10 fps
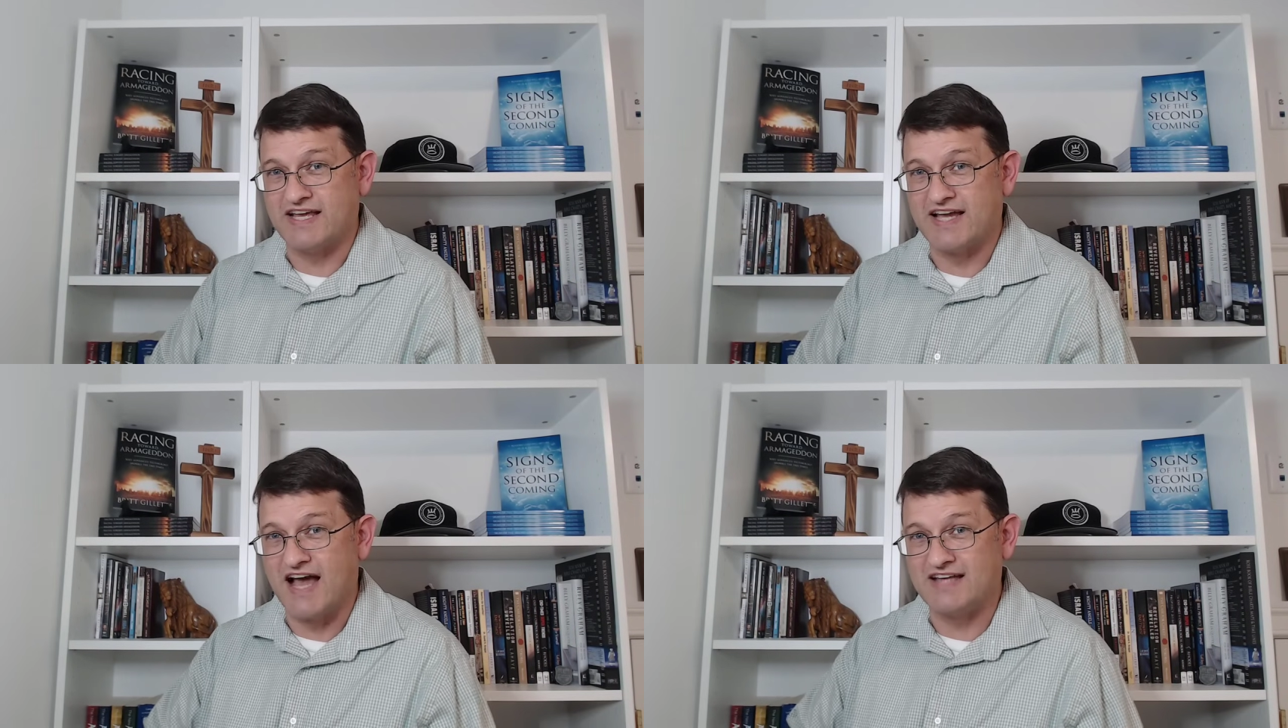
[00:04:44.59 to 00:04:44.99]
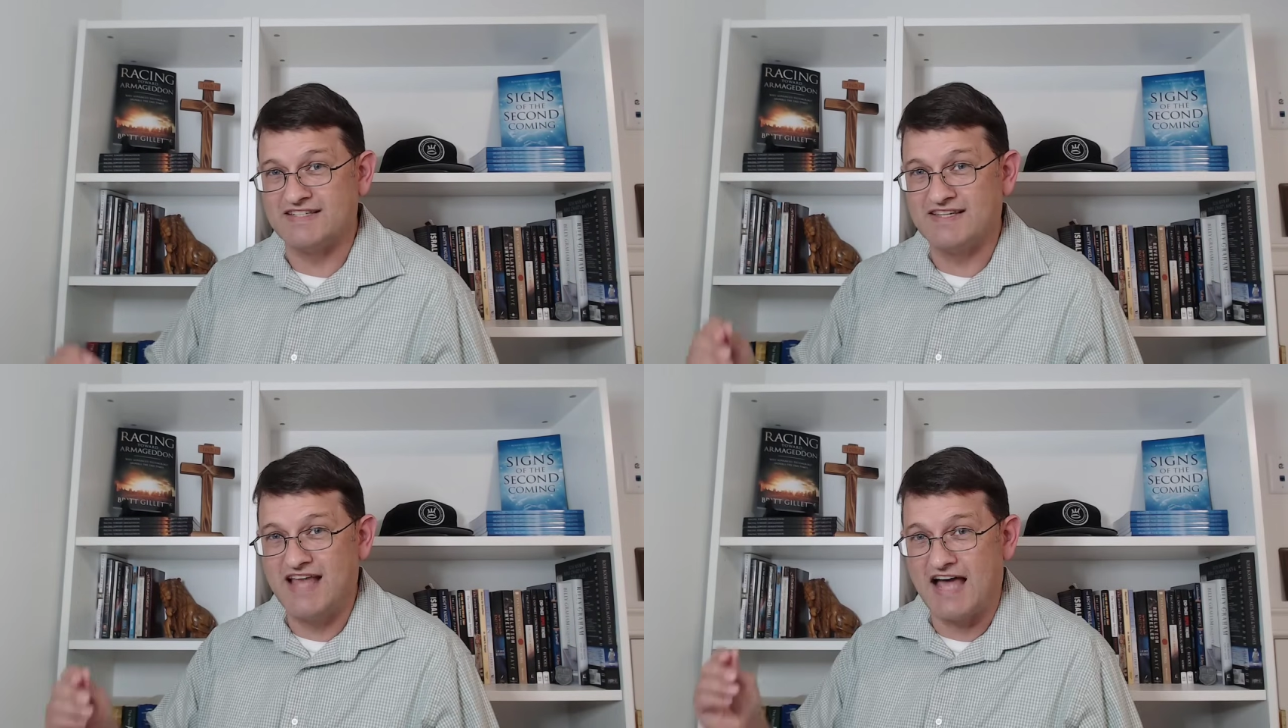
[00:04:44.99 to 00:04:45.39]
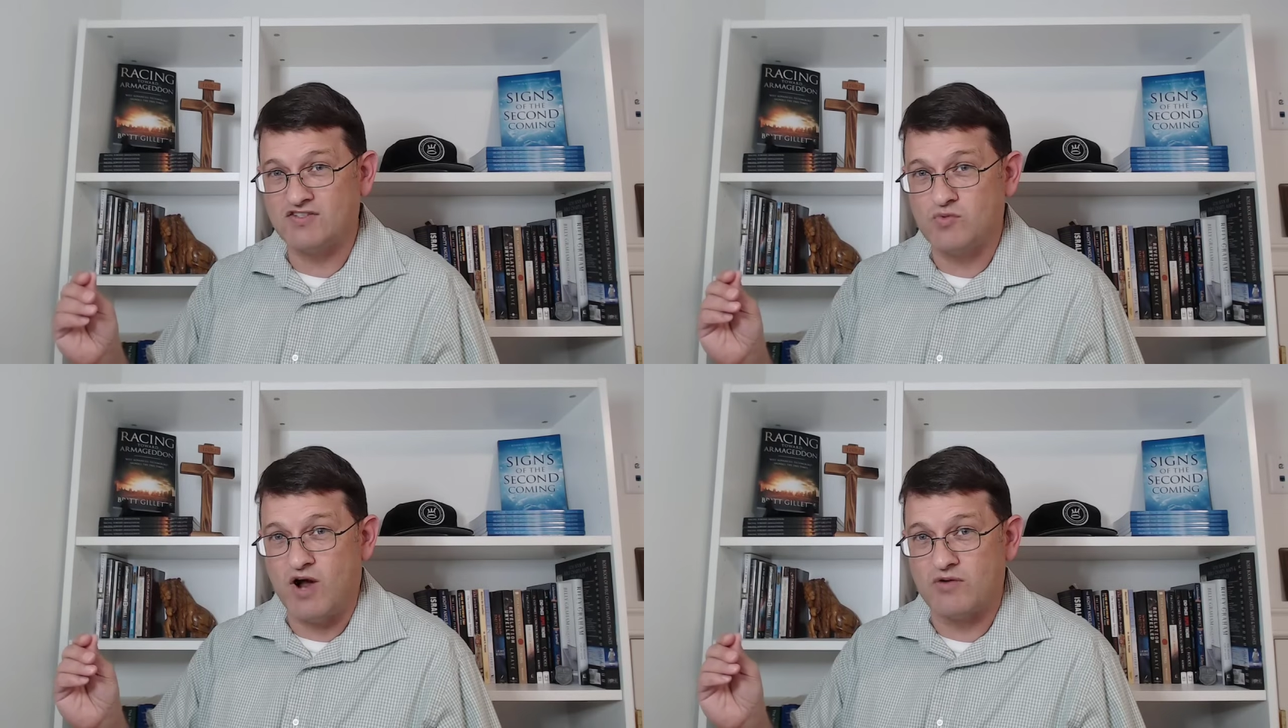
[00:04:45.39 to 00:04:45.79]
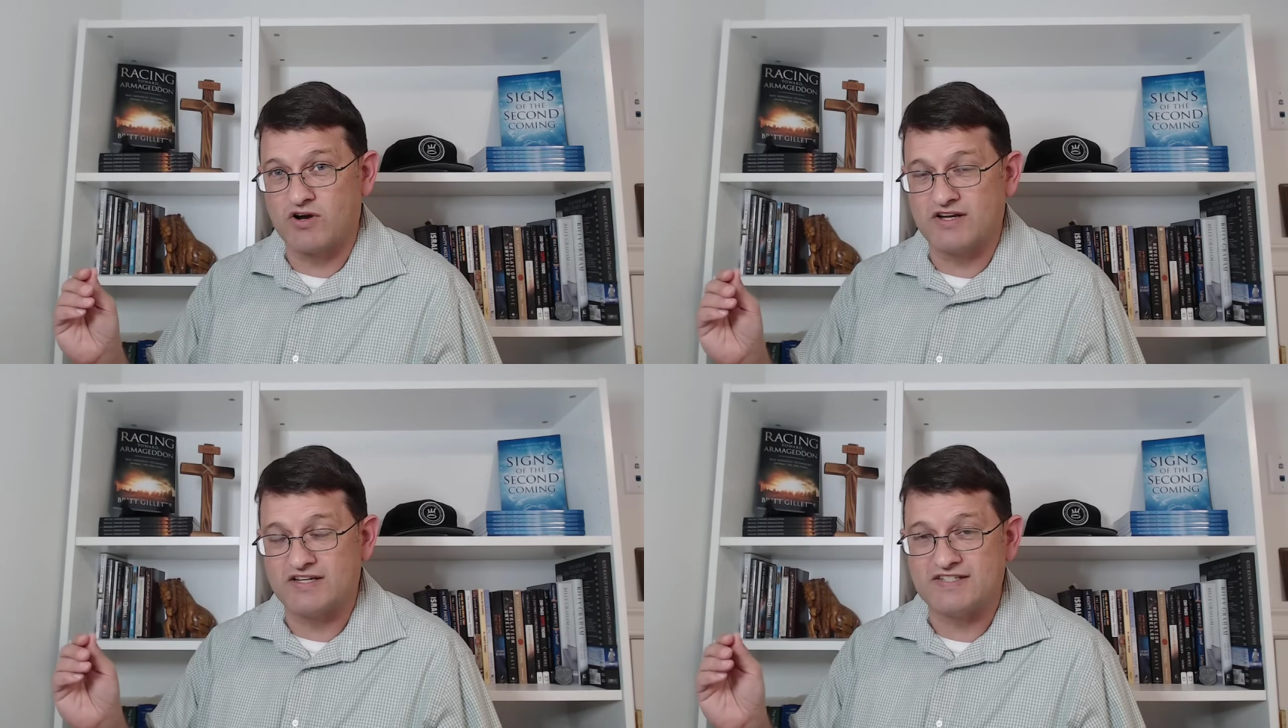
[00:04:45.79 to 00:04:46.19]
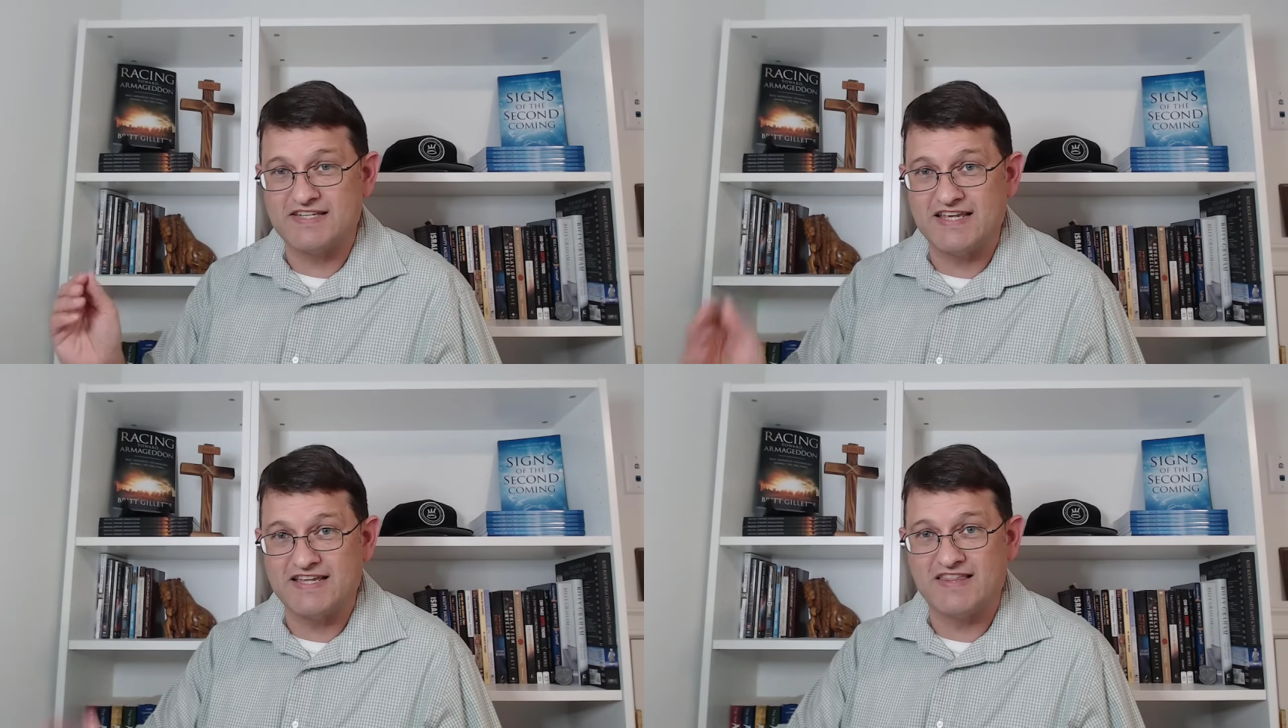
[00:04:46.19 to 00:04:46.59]
And guys, that's why we're going to
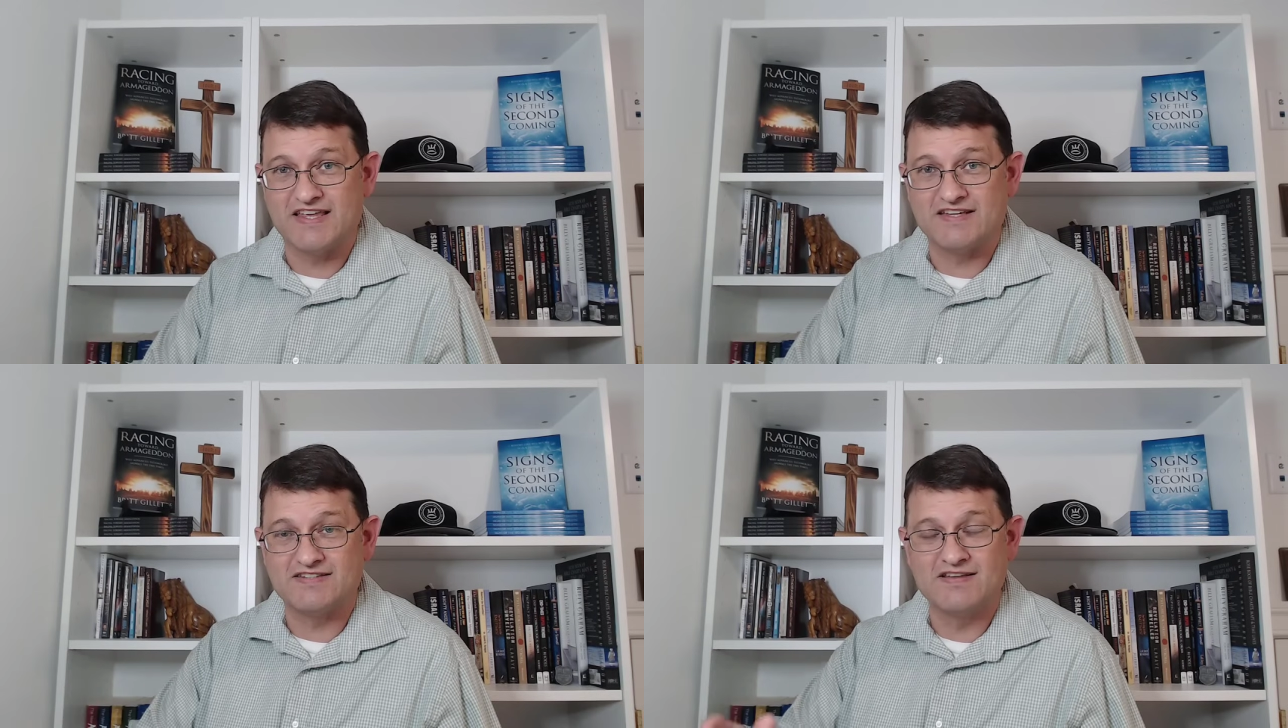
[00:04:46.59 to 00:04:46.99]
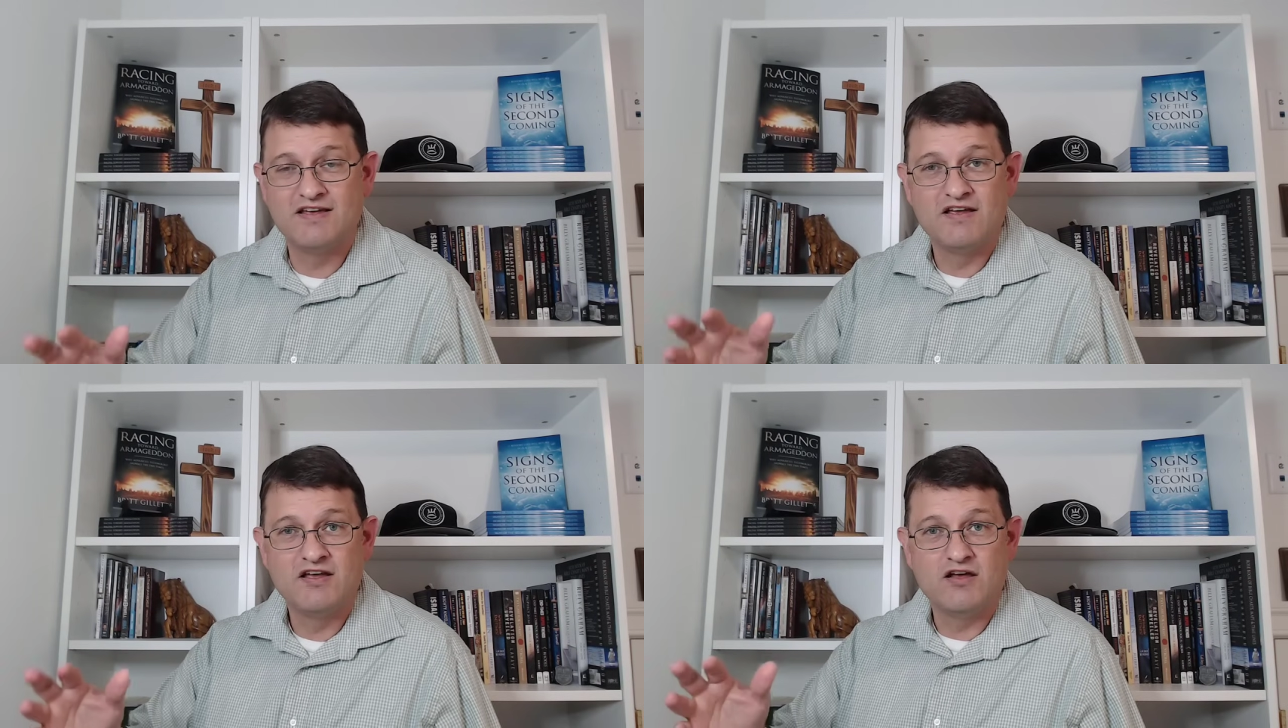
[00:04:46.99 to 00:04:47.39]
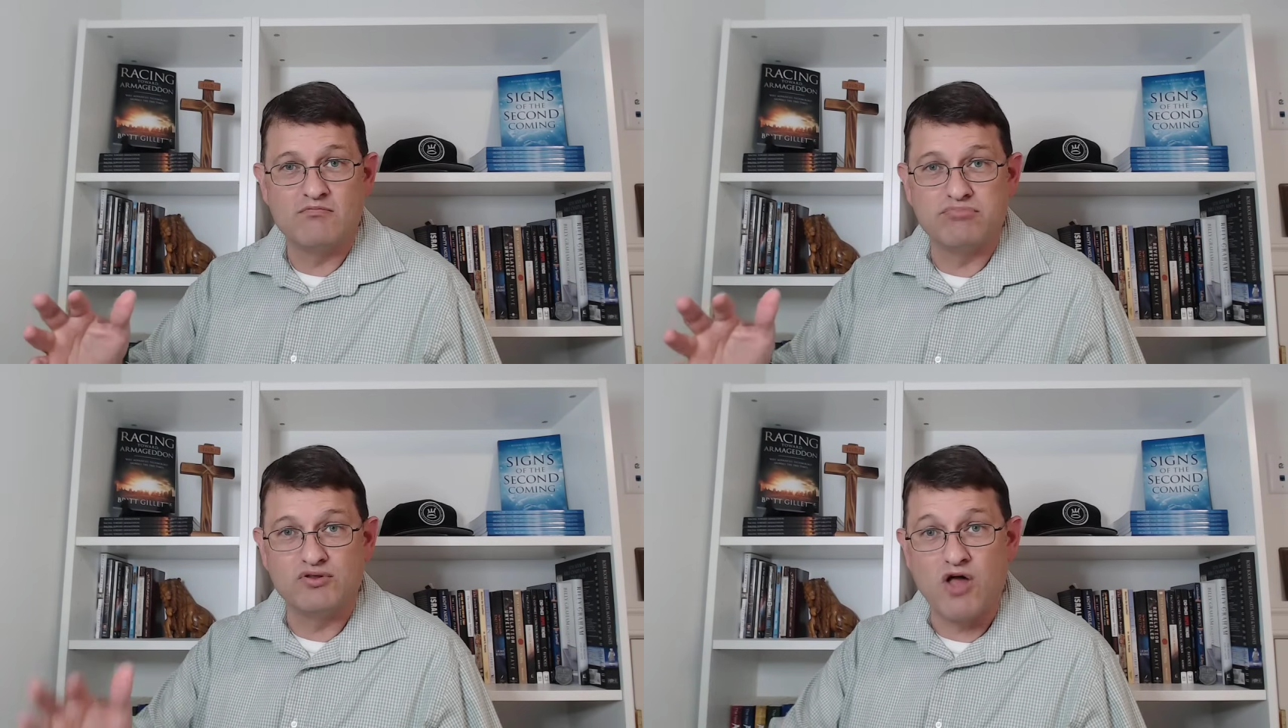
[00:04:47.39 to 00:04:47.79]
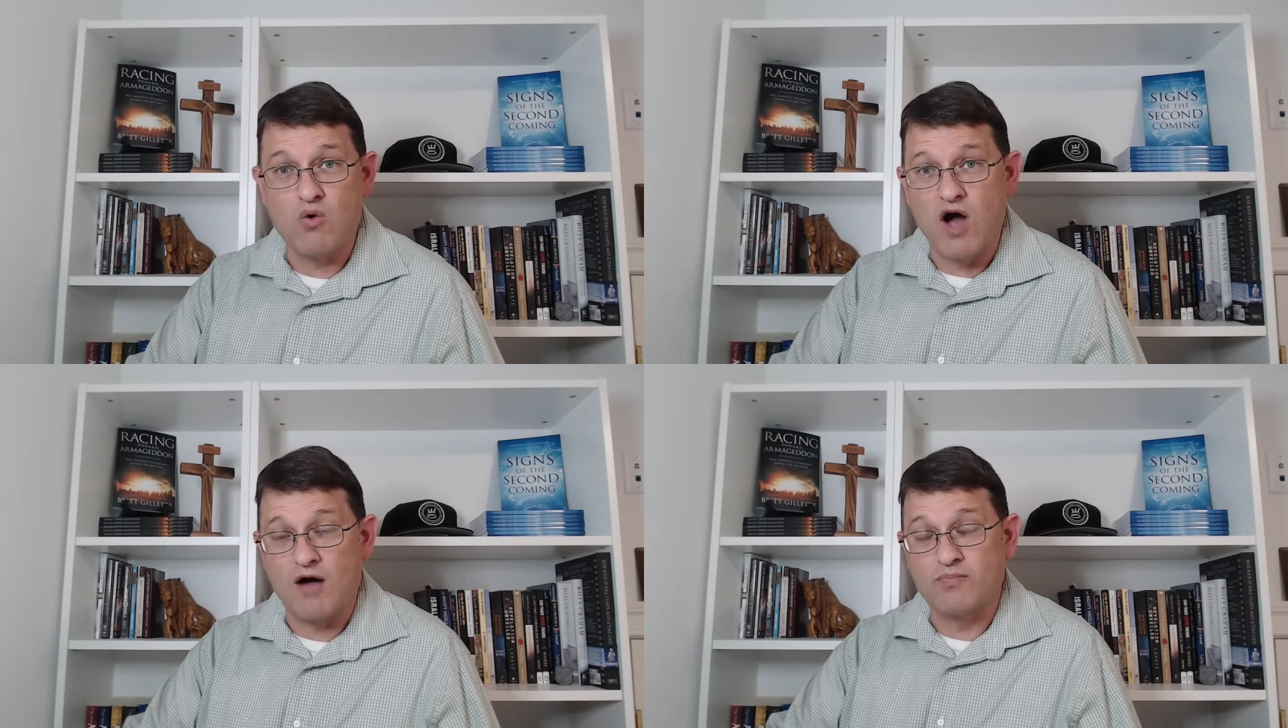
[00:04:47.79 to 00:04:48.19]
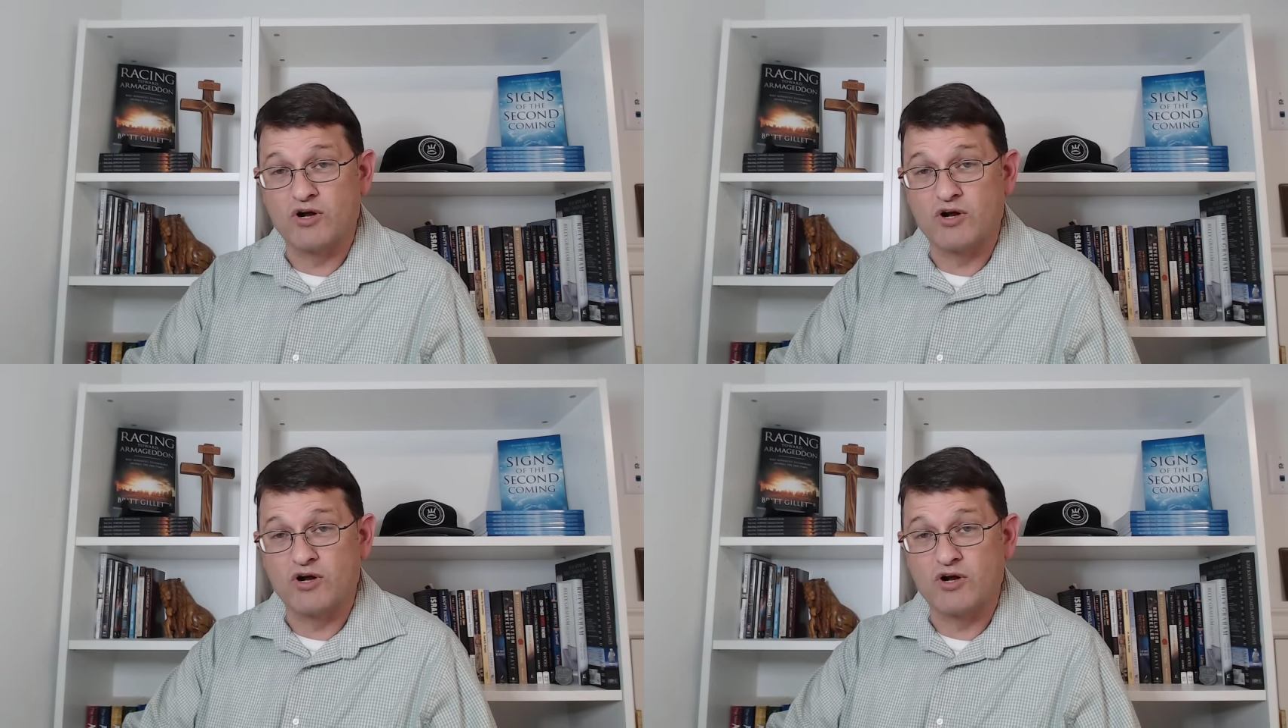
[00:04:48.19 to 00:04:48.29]
see this blow up.